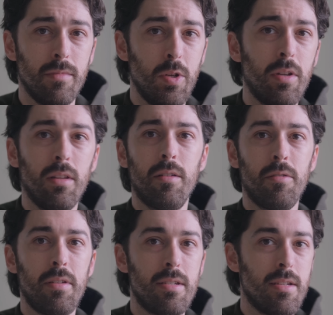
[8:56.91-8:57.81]
You can
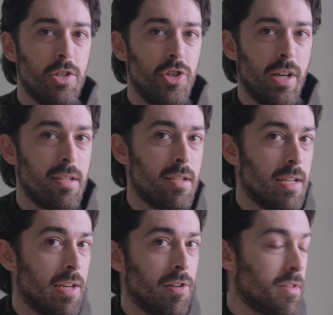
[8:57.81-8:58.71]
literally see Jinx's
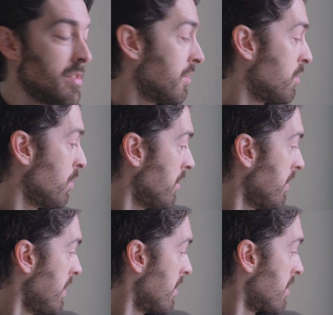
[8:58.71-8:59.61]
ears in the corner
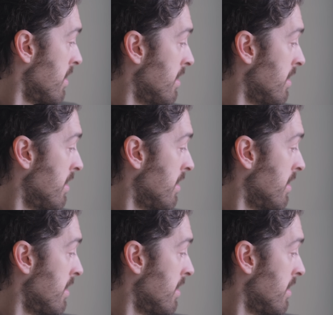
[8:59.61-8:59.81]
right here.